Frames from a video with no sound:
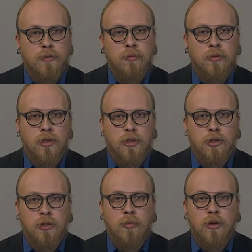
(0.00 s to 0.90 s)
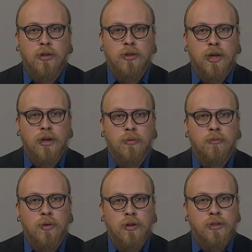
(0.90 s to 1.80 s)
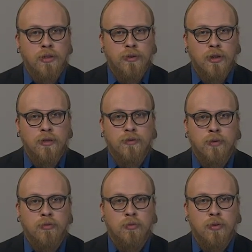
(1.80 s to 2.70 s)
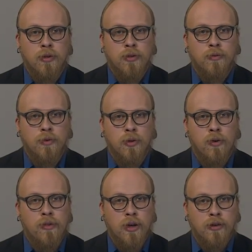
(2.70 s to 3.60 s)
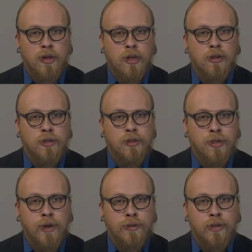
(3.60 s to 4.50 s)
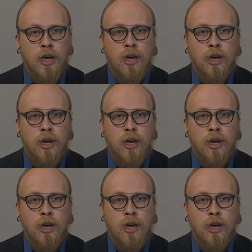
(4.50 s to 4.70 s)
computation models that are more difficult from the point of view of theoretical understanding,